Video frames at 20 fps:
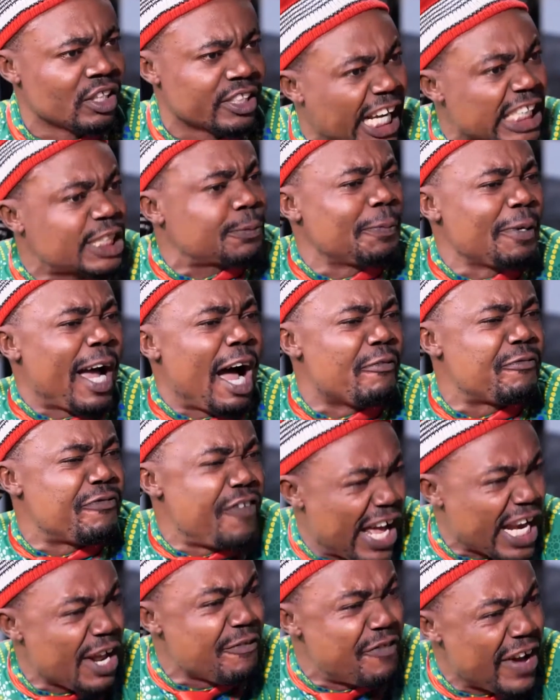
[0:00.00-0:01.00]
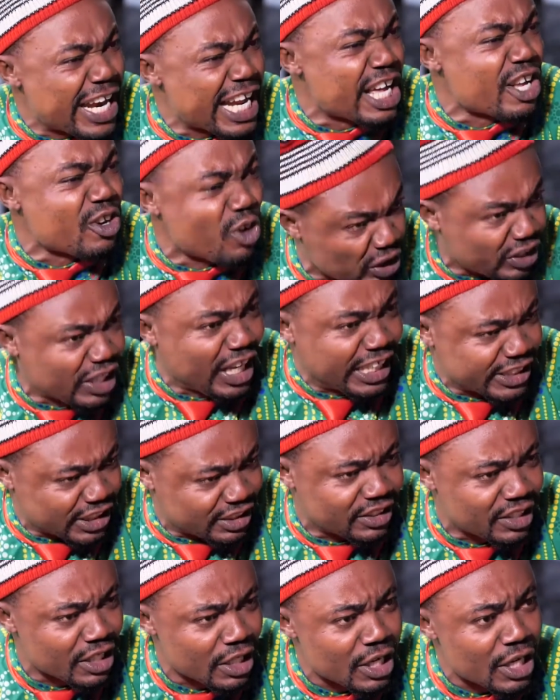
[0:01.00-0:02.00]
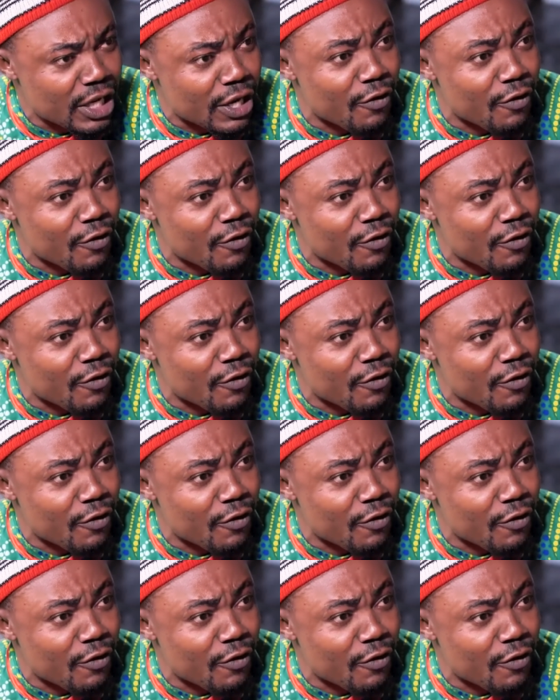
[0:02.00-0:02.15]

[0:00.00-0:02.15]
These people are very, very ruthless.